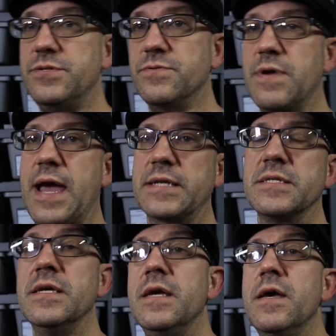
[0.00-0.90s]
2 racks.
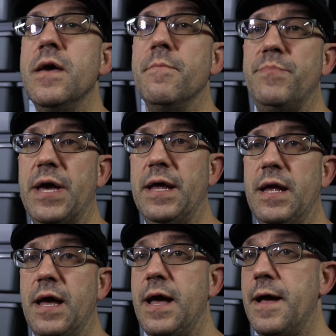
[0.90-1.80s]
But
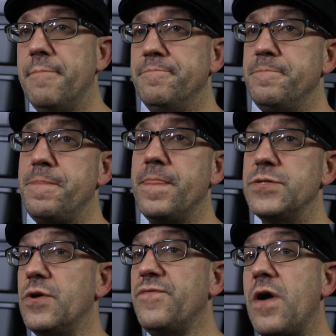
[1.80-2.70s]

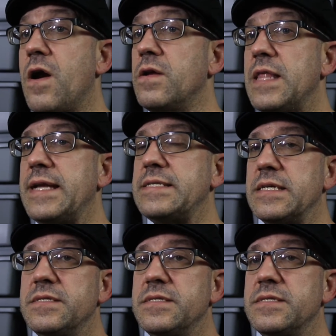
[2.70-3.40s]
so far, I like this.